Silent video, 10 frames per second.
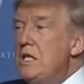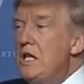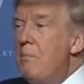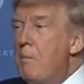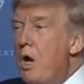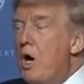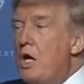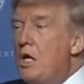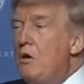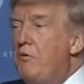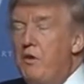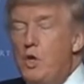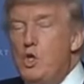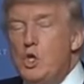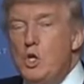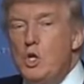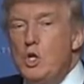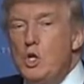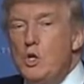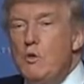the American future
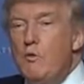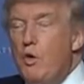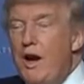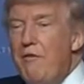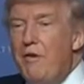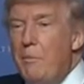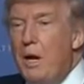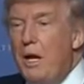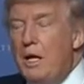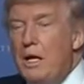for everybody,